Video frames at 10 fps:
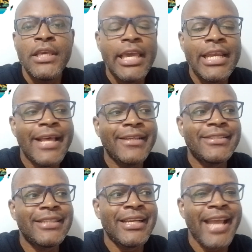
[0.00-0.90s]
And
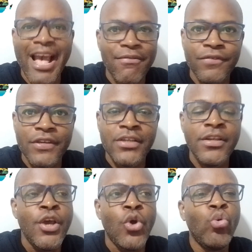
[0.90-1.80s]
as an African
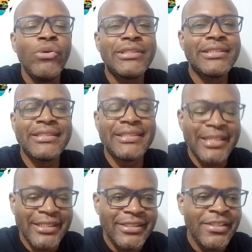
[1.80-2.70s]
who is a
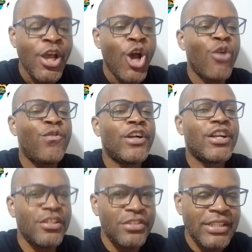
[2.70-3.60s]
citizen of a
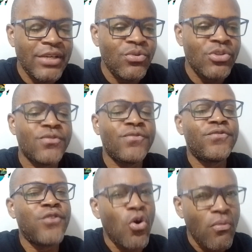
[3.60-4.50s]
country that
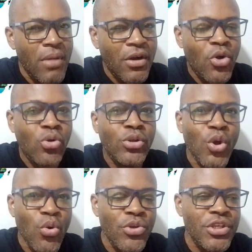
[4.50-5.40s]
former
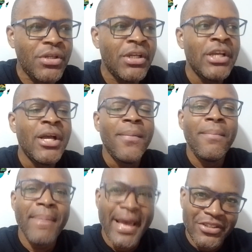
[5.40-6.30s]
colonial
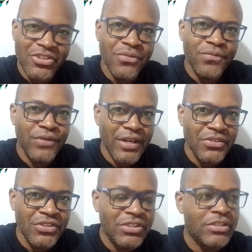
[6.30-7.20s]
Master
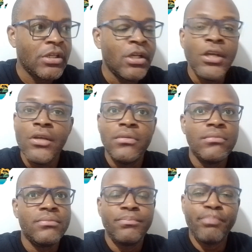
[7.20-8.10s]
France's
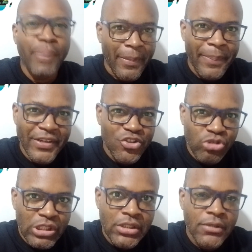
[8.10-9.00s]

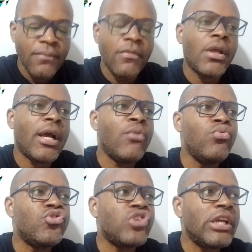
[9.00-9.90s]
puppetry, I
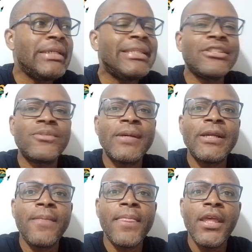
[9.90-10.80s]
would say this,
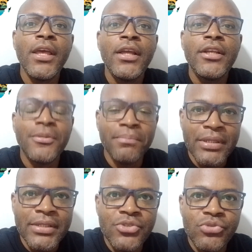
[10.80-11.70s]
man, the
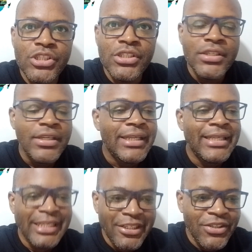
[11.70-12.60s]
military
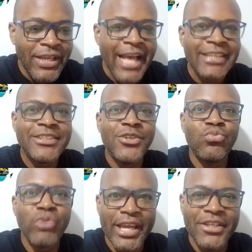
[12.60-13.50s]
leader has the
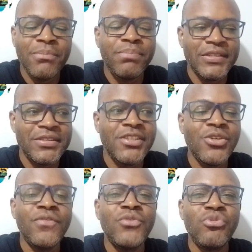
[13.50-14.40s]
right, the president
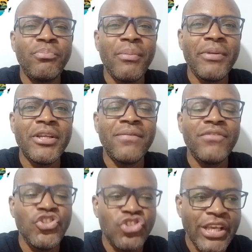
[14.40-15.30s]
of the Republic of
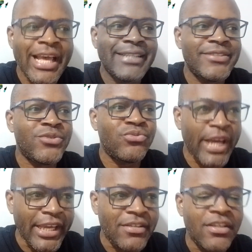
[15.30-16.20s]
Niger has the
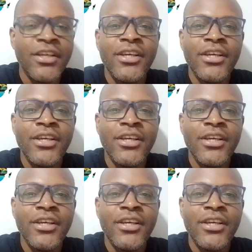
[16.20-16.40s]
right